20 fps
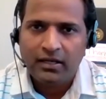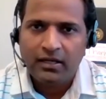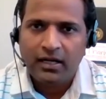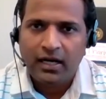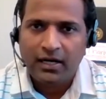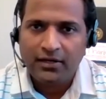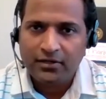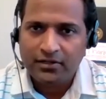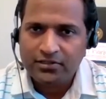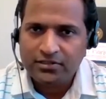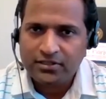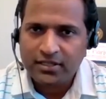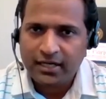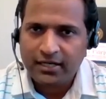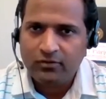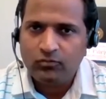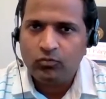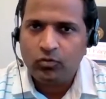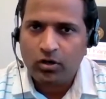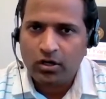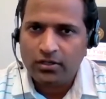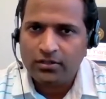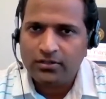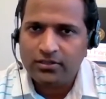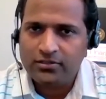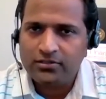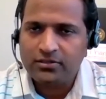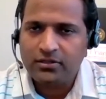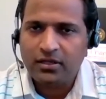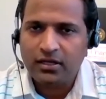understand what
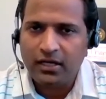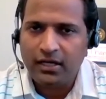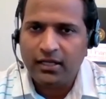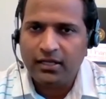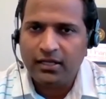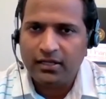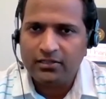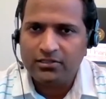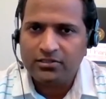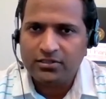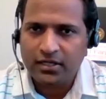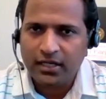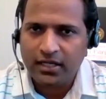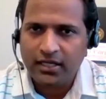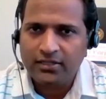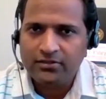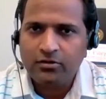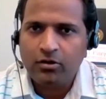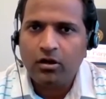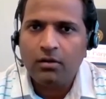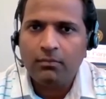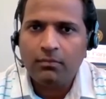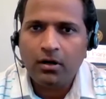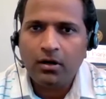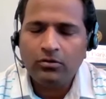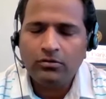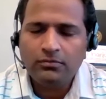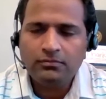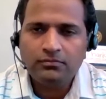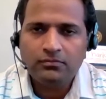this clinical study is all
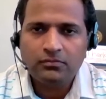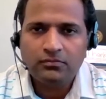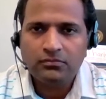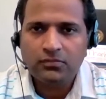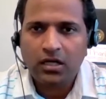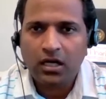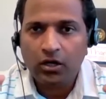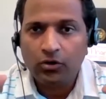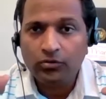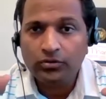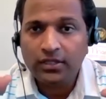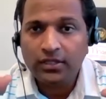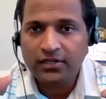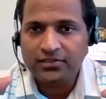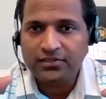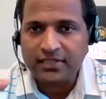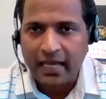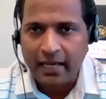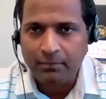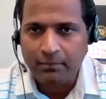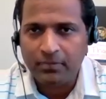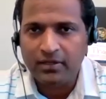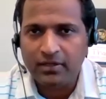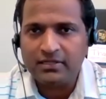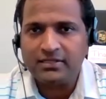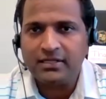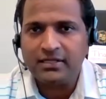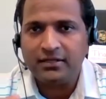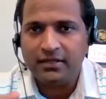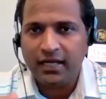about, how their
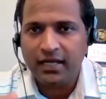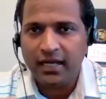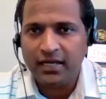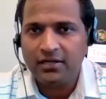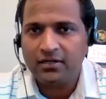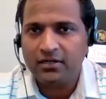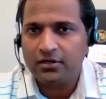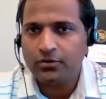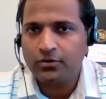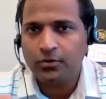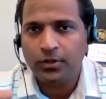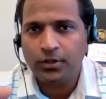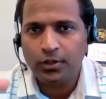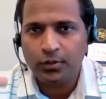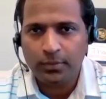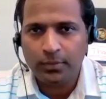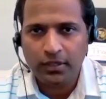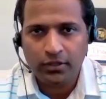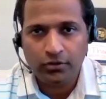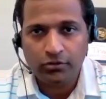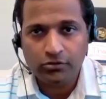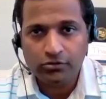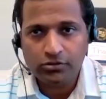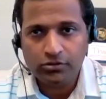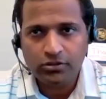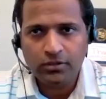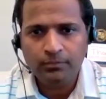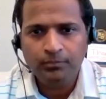samples and data are going to be used,